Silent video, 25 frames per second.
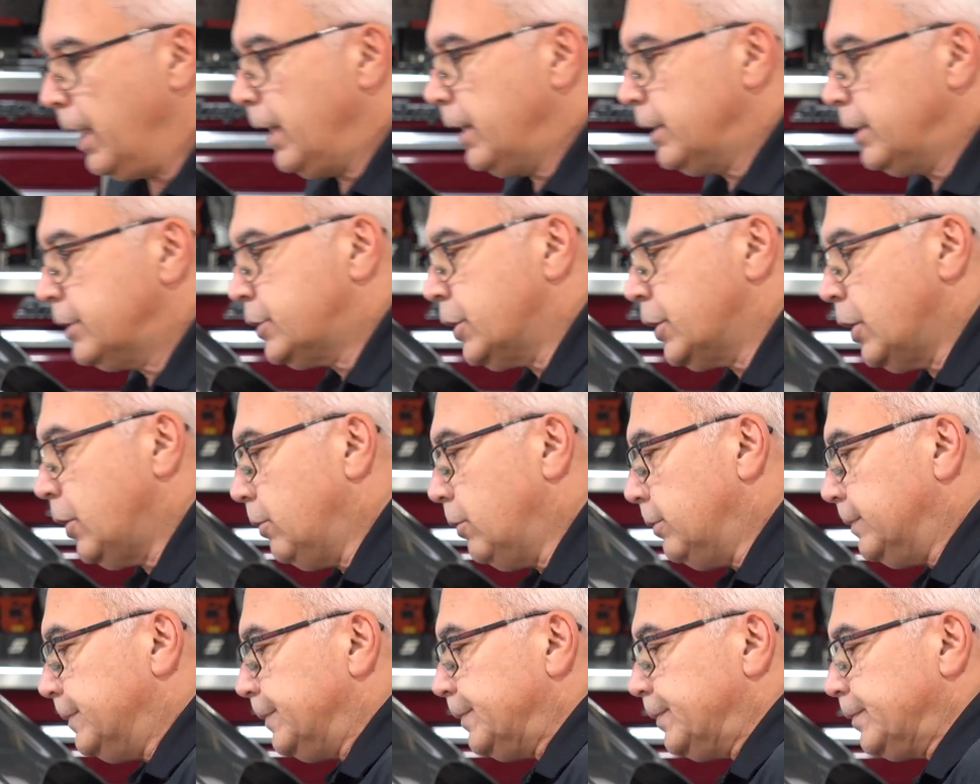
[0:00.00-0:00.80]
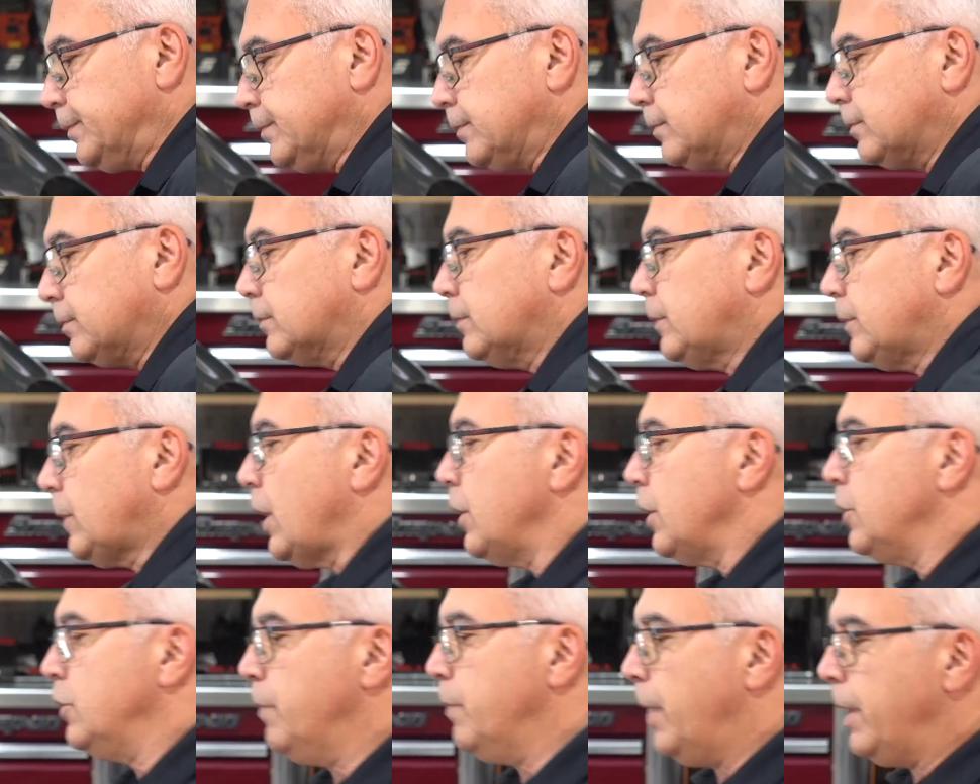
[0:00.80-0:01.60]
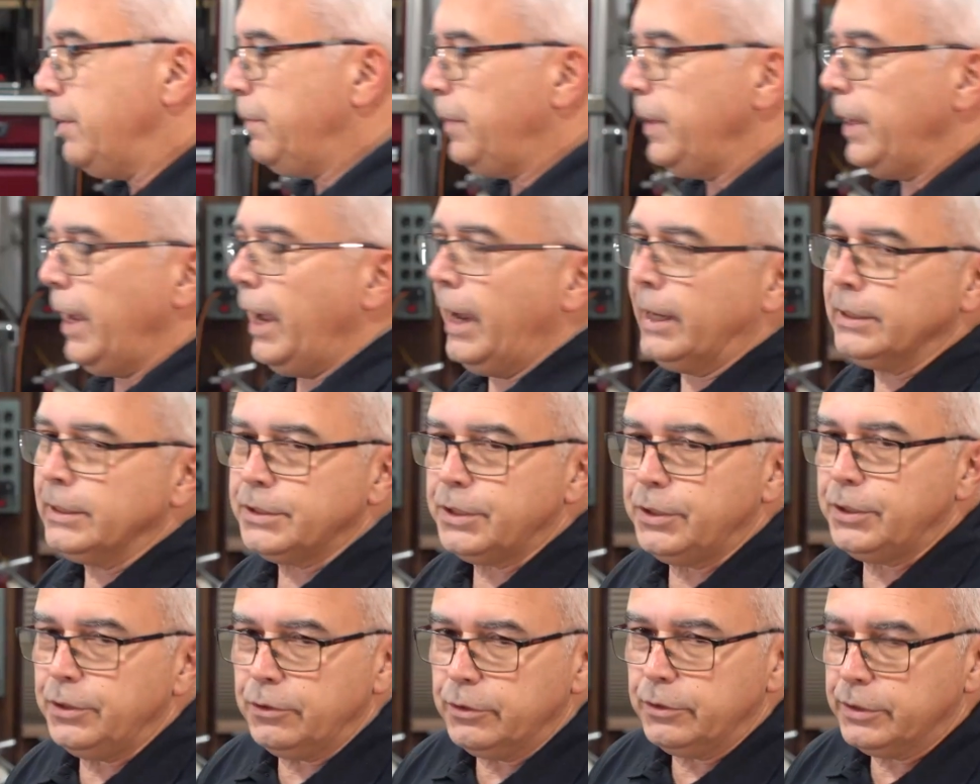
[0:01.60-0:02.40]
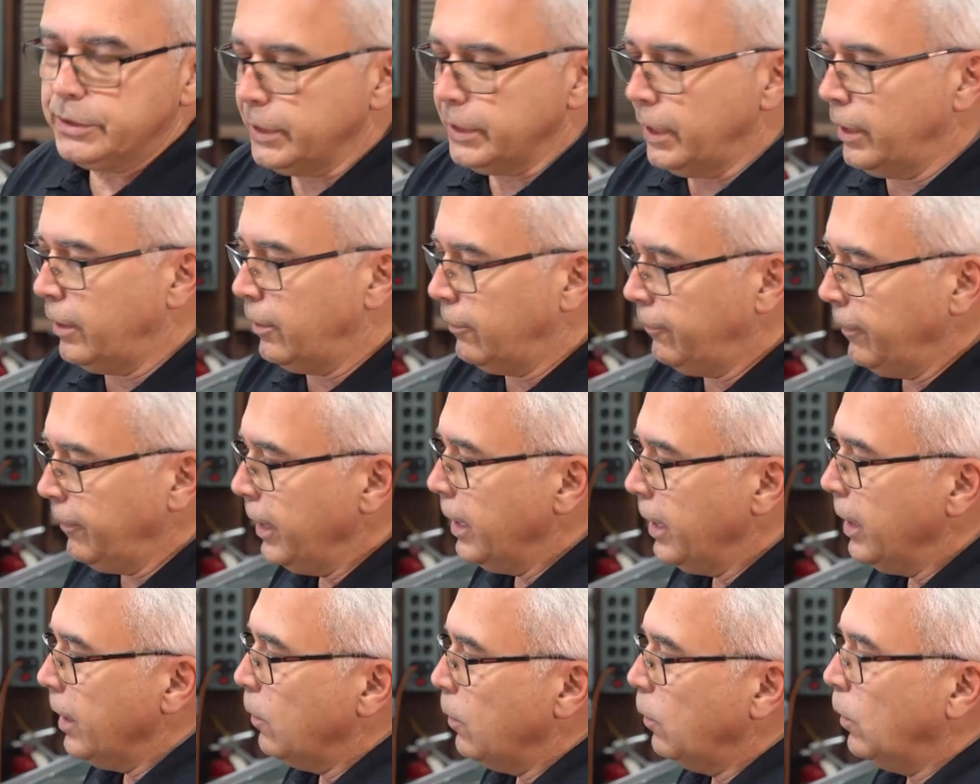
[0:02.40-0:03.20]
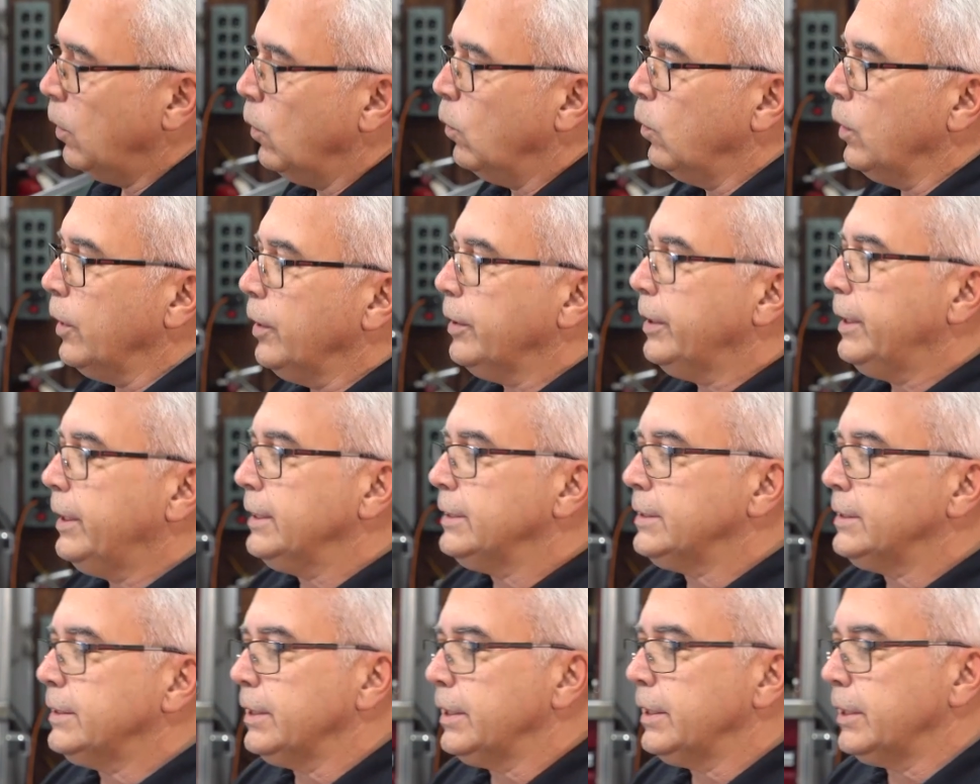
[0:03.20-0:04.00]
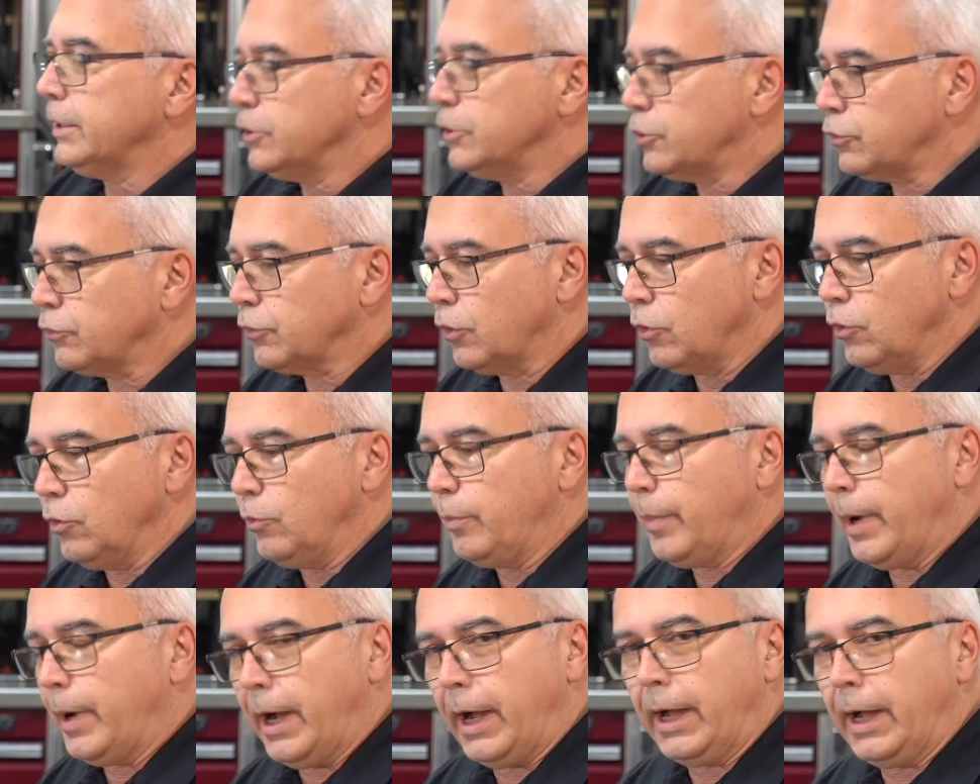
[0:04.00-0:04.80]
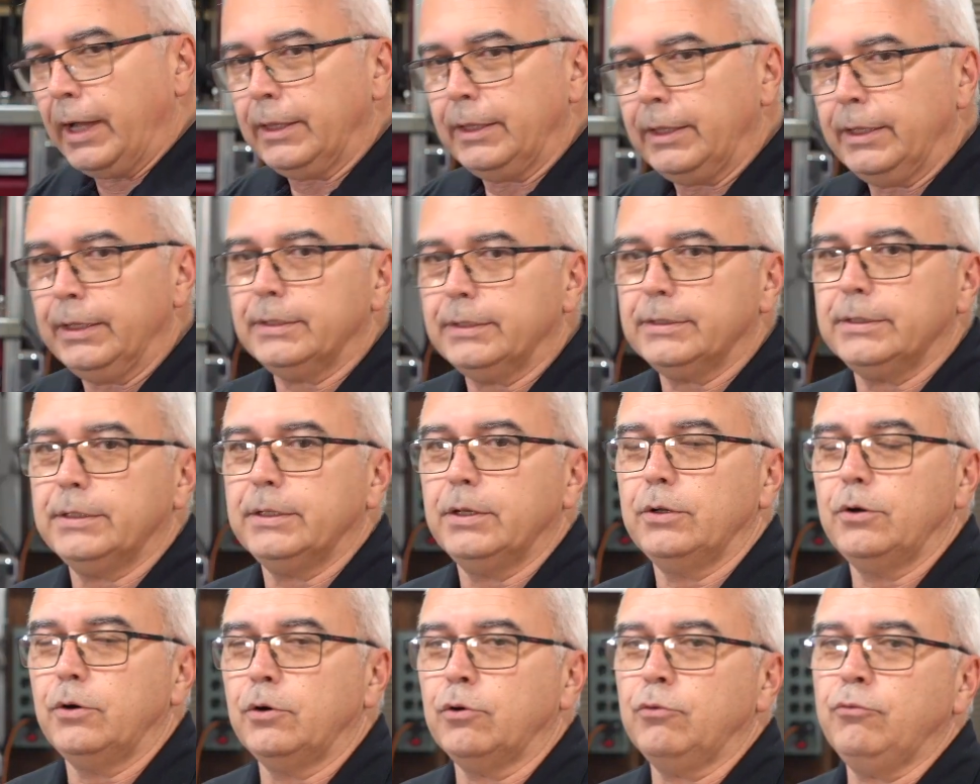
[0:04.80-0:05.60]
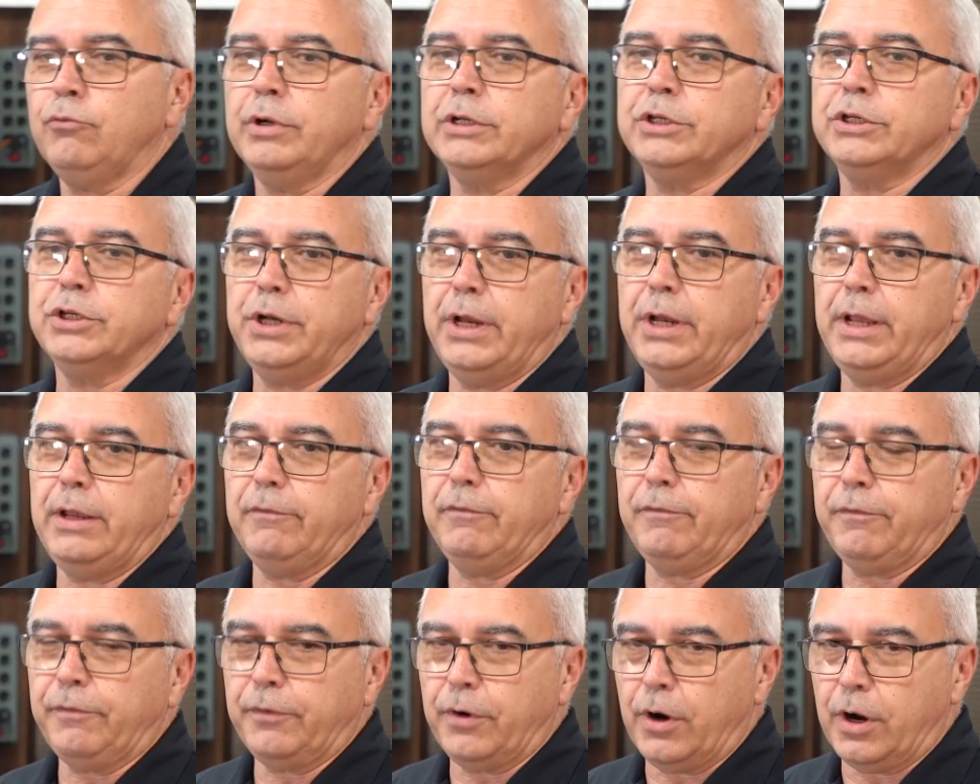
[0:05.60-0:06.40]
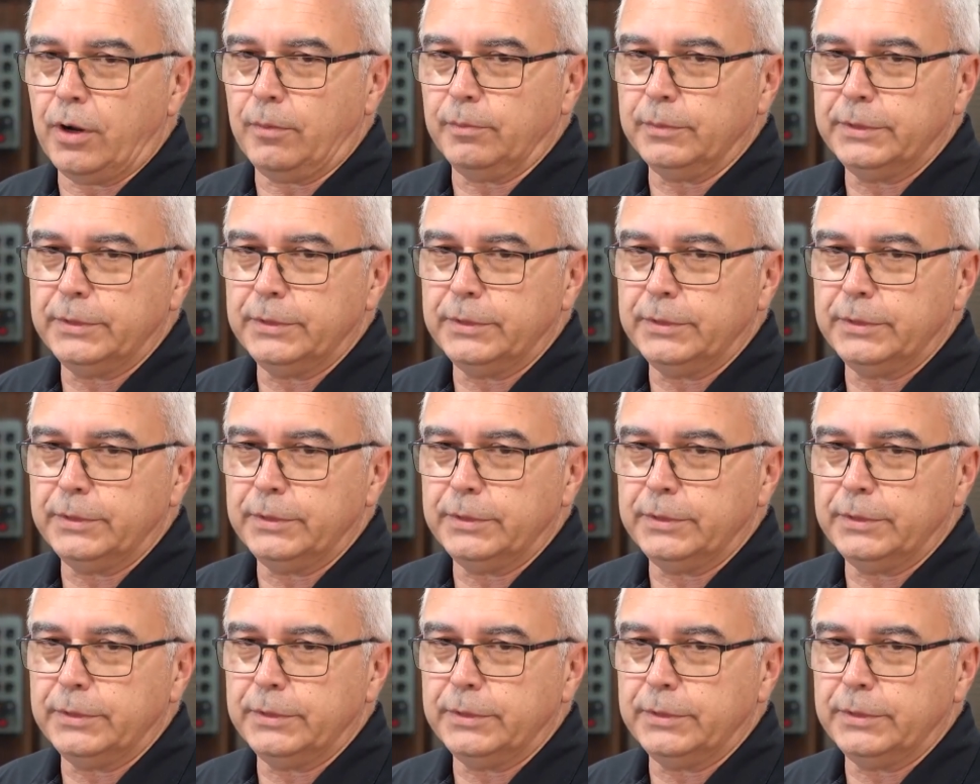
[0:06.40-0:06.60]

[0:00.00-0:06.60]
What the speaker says: So you might be asking yourself, well, where does the control pilot originate from?